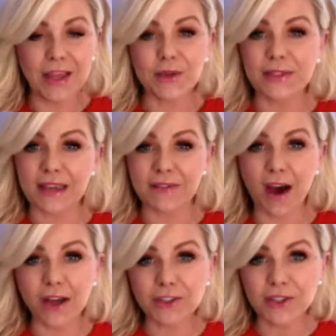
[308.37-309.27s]
you save
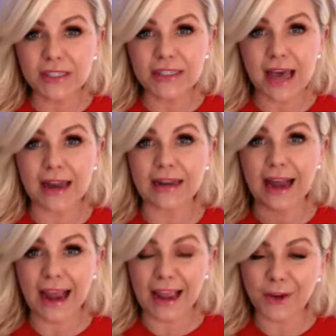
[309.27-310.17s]
hundreds on an
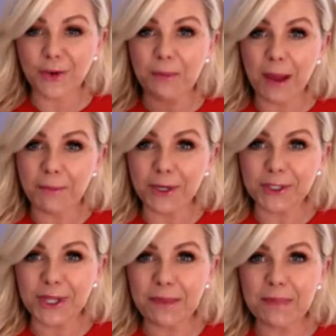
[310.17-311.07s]
annual
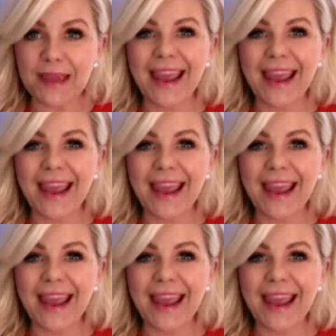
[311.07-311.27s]
membership,